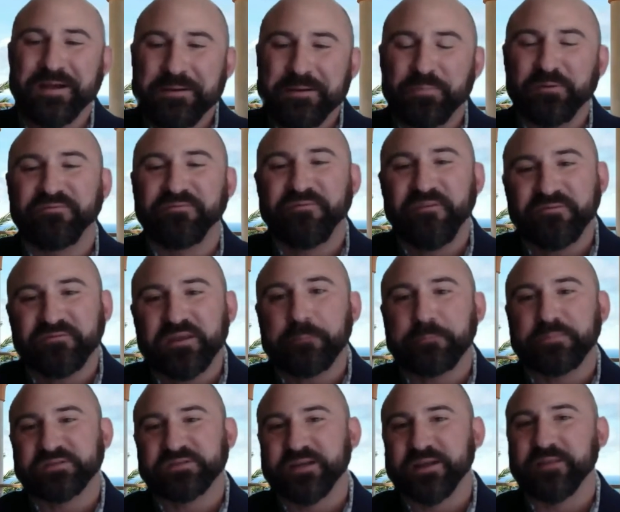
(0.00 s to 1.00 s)
But
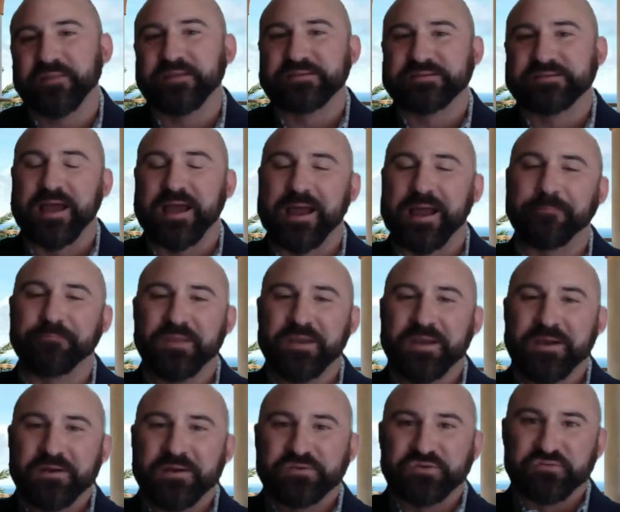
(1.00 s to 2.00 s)
50% of the time,
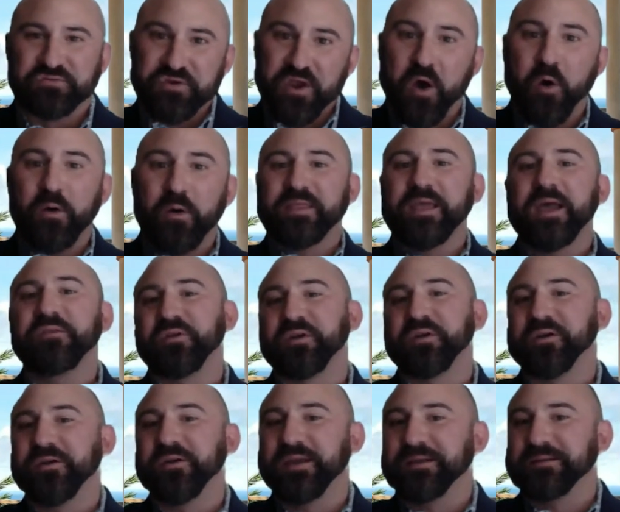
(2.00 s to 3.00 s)
so knowing that they're
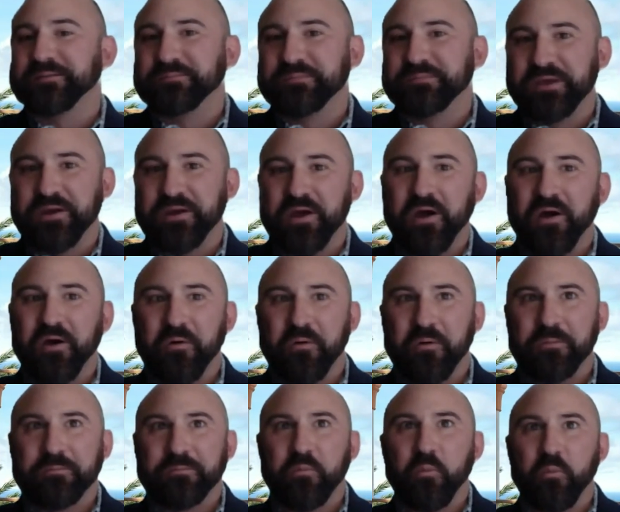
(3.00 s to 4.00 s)
going to,
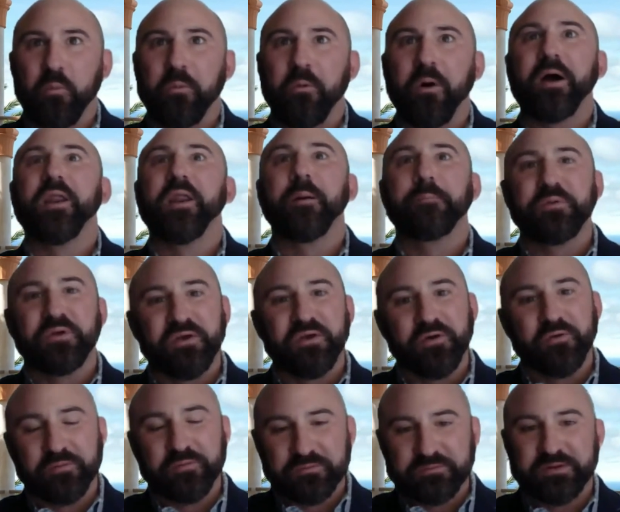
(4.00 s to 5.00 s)
one up
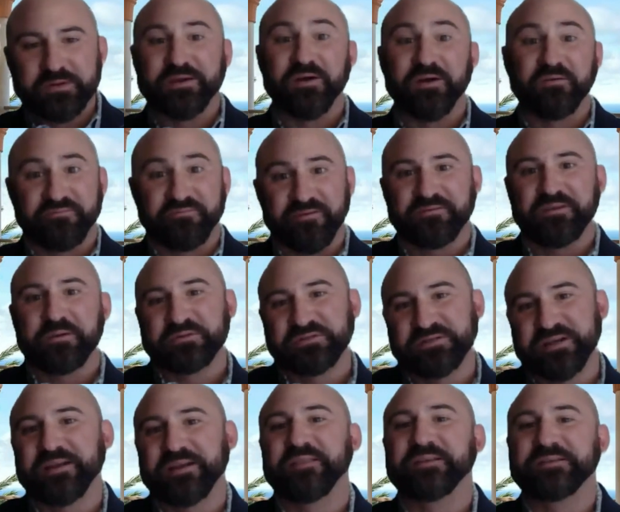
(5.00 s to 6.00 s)
you,
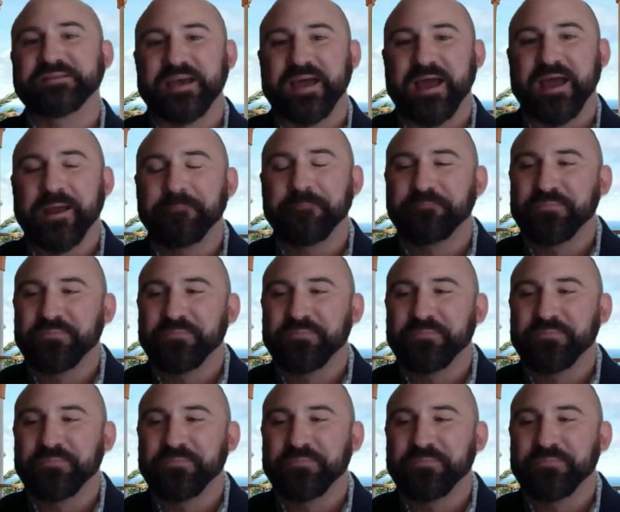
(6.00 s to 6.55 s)
50% of the time,